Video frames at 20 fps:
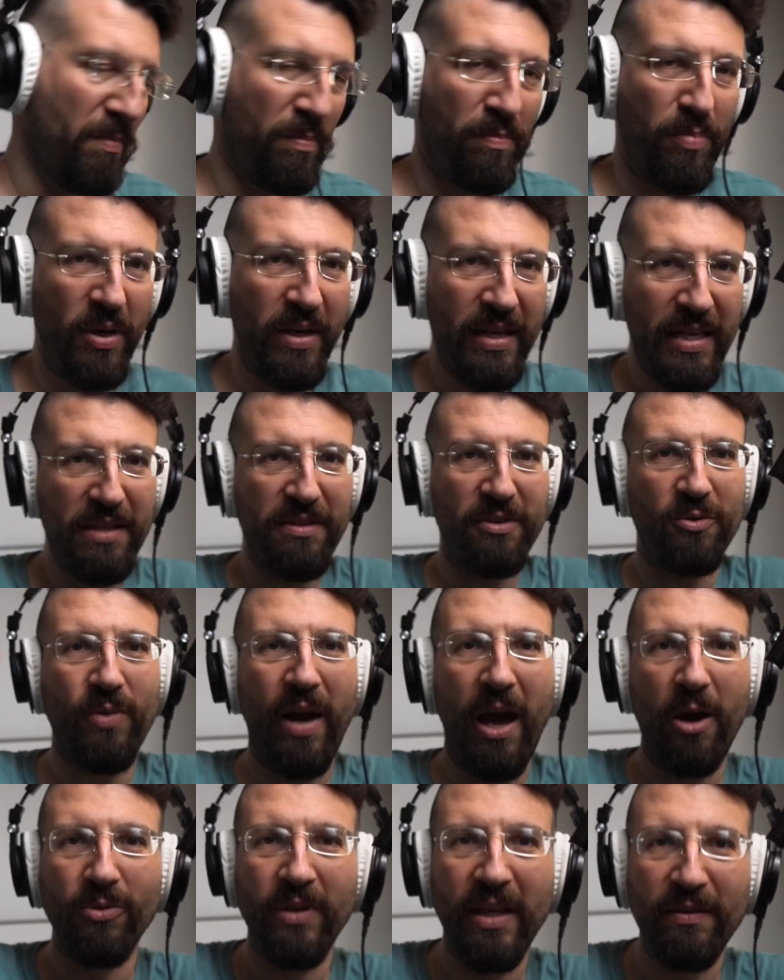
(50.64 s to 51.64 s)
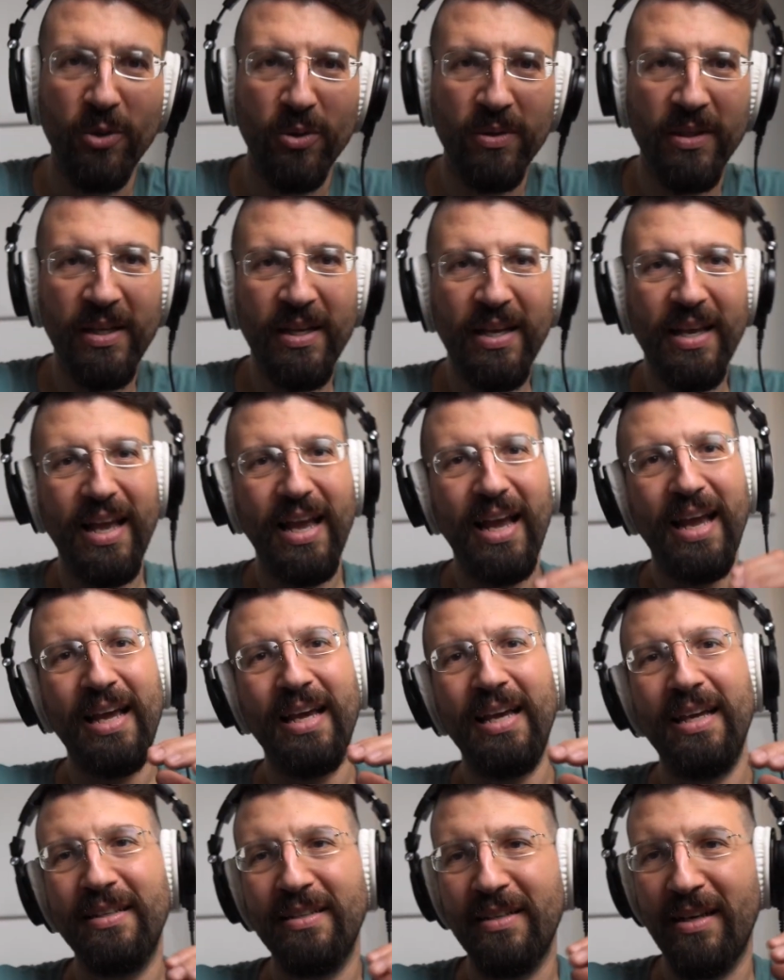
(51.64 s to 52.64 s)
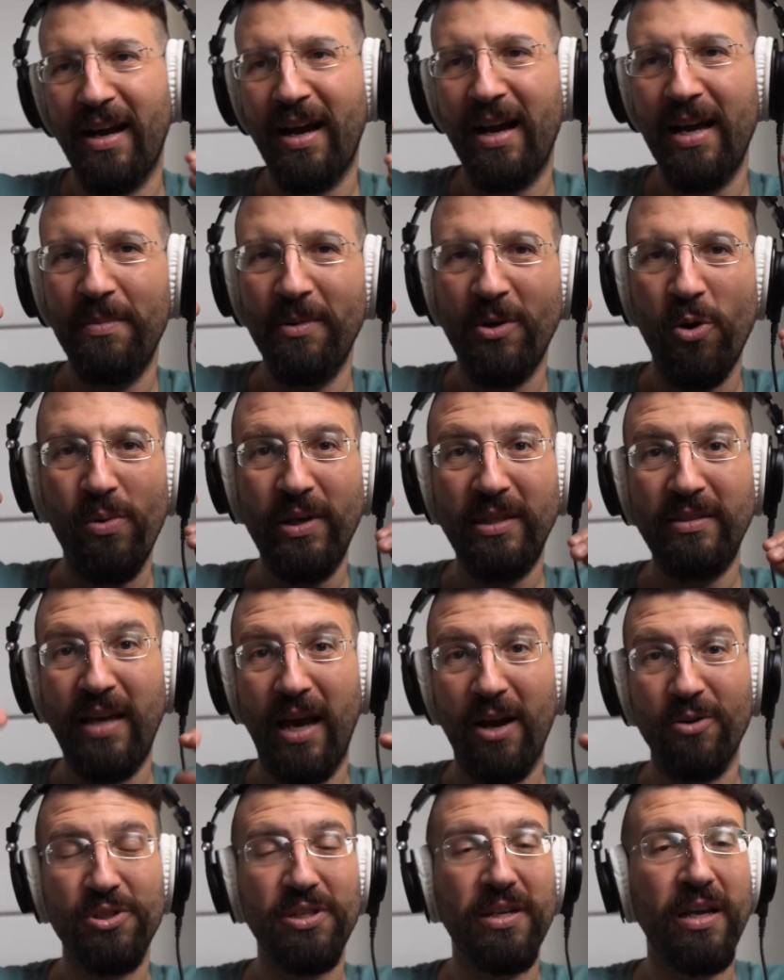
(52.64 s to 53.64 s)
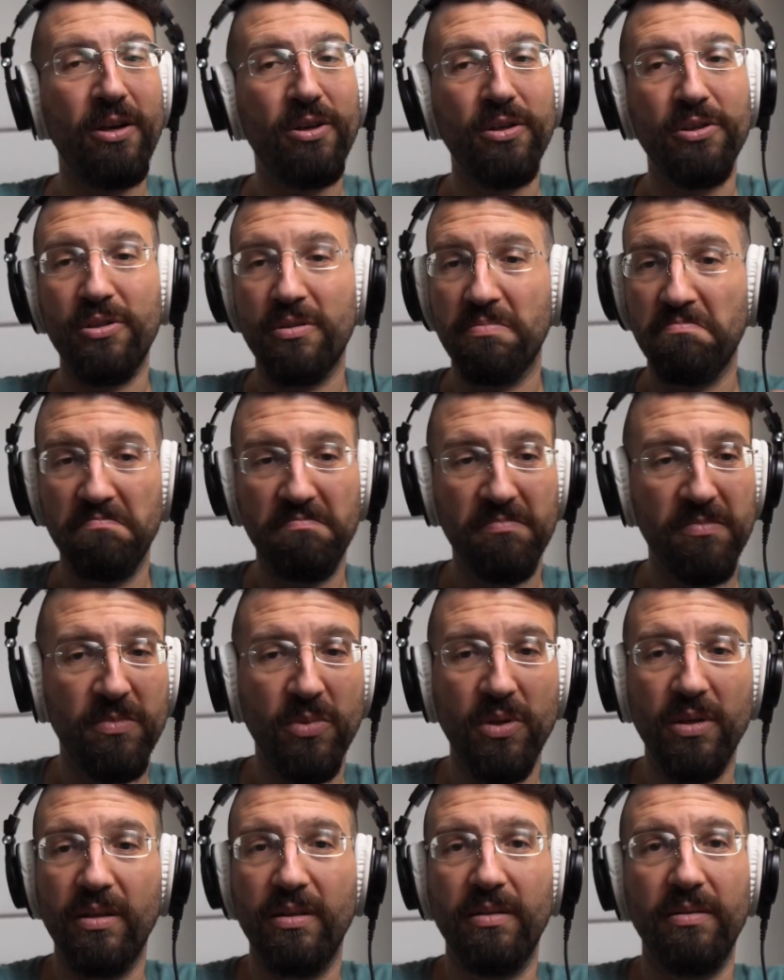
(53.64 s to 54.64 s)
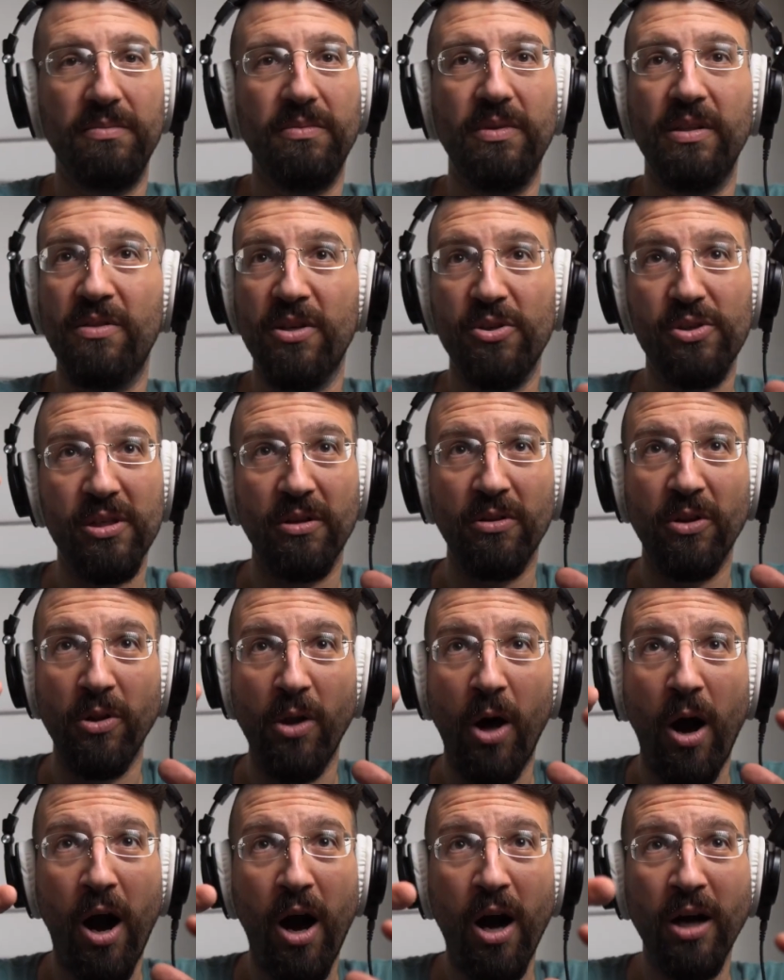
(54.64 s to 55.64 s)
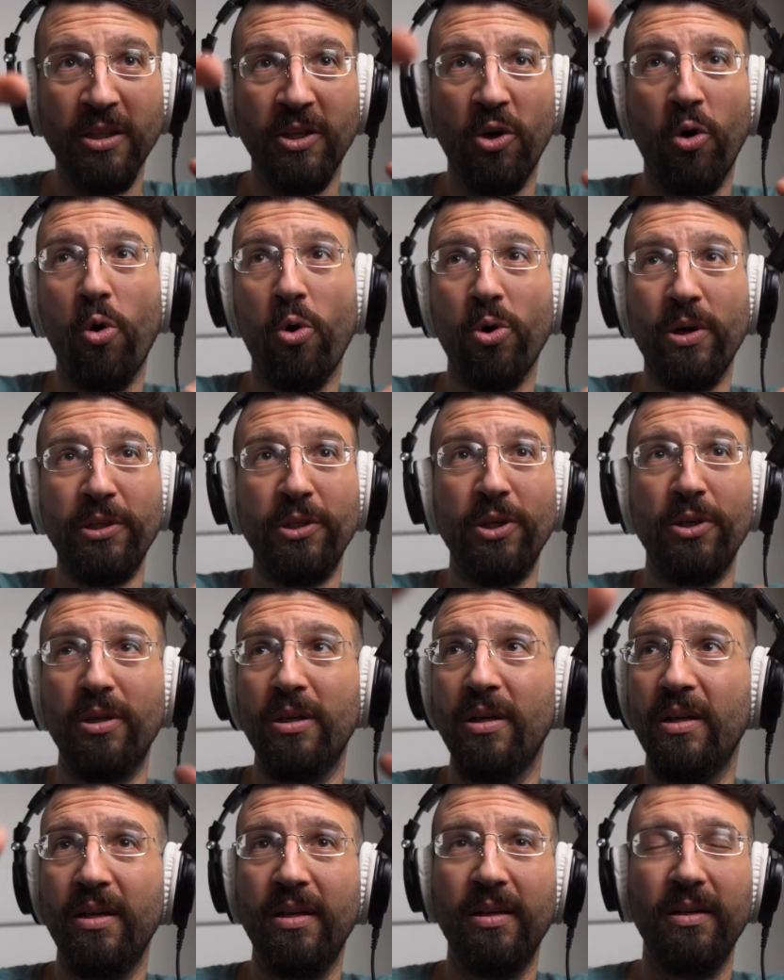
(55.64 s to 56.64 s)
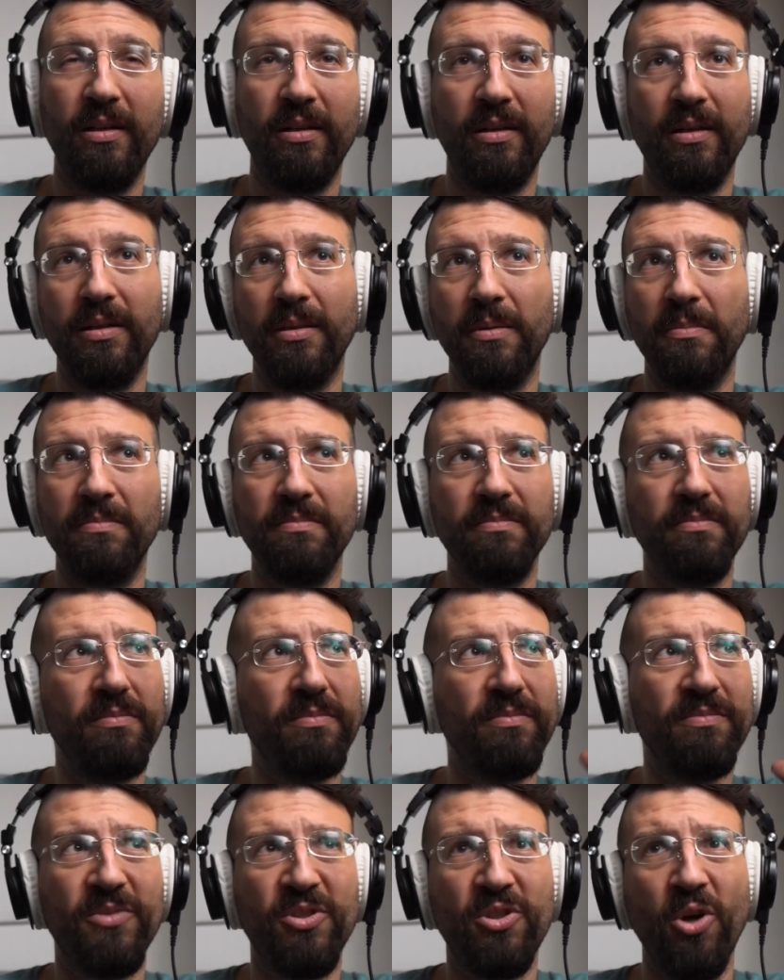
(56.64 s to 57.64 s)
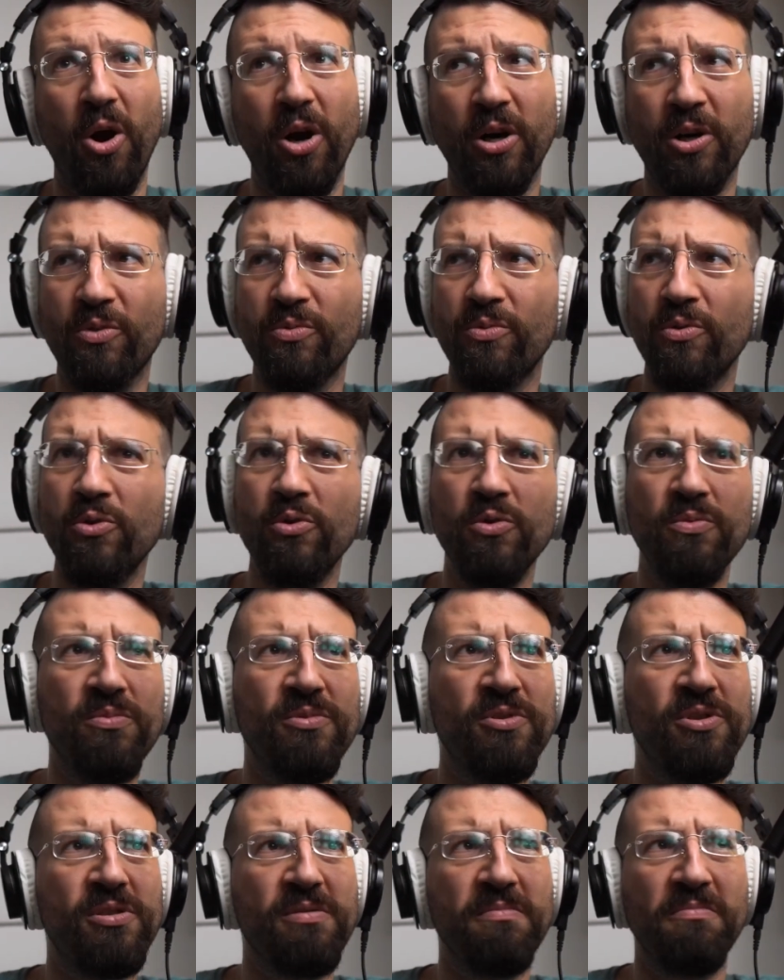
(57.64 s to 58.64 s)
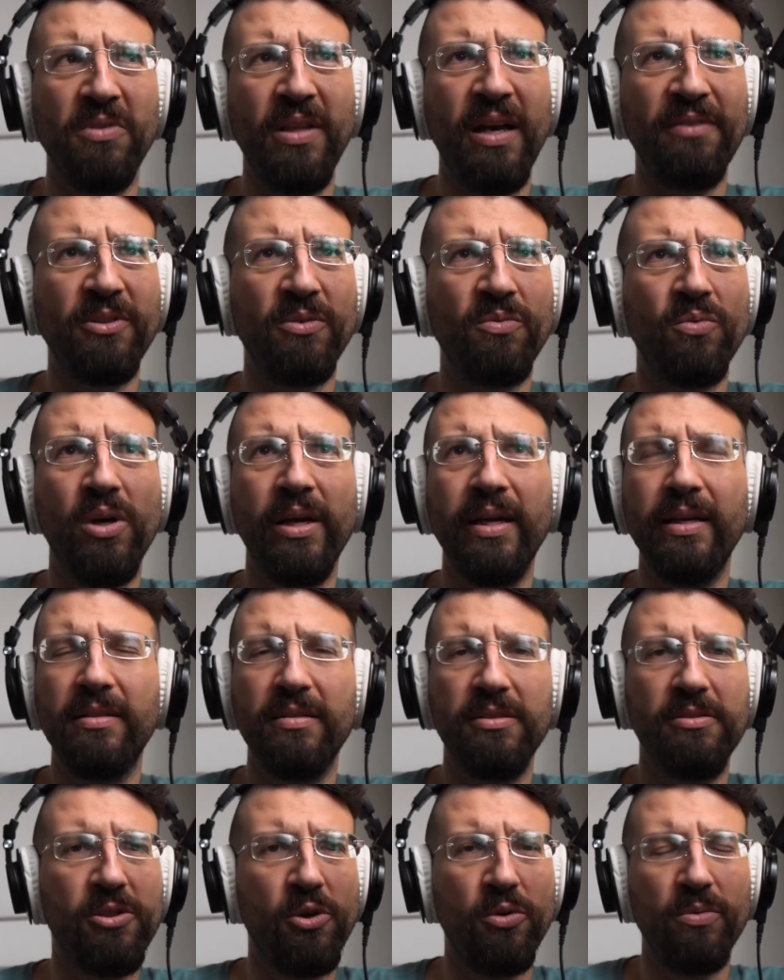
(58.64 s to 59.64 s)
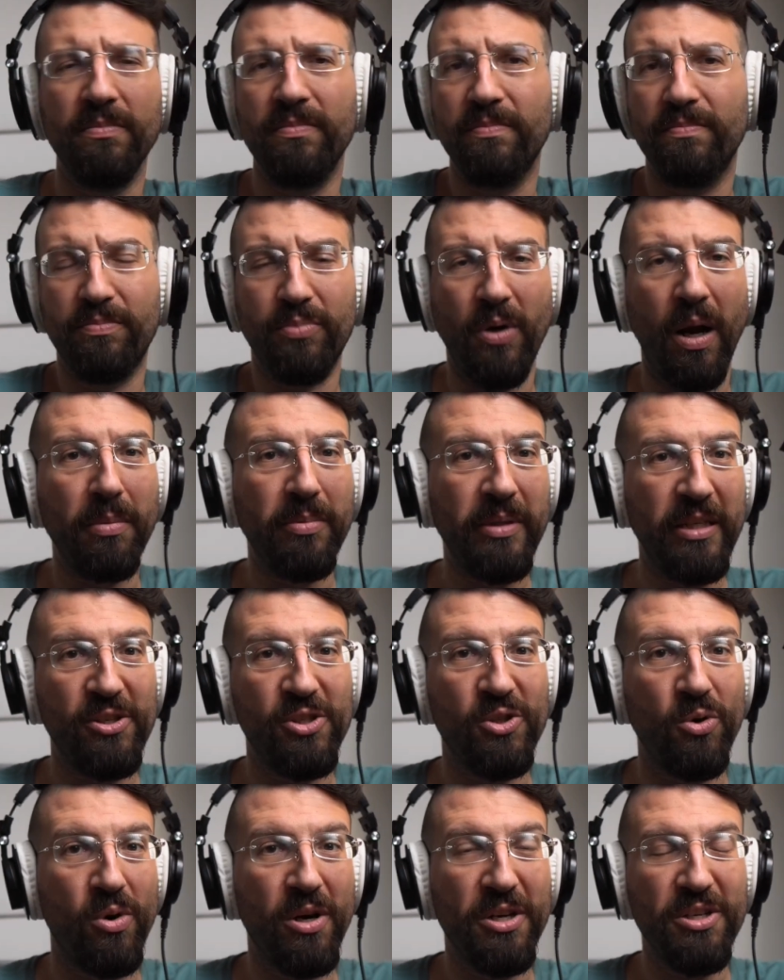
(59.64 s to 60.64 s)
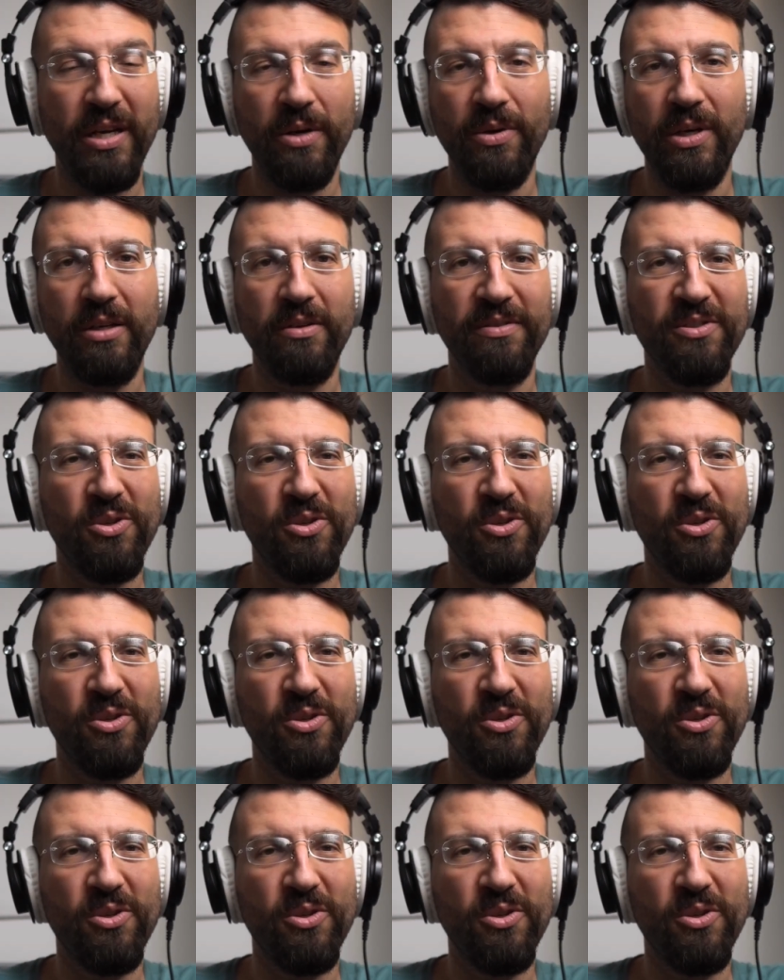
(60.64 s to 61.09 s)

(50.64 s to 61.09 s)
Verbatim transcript: beneath ground level, and I am going downstairs. Uh, there's a long corridor um, dark rooms left and right, so probably a storage area of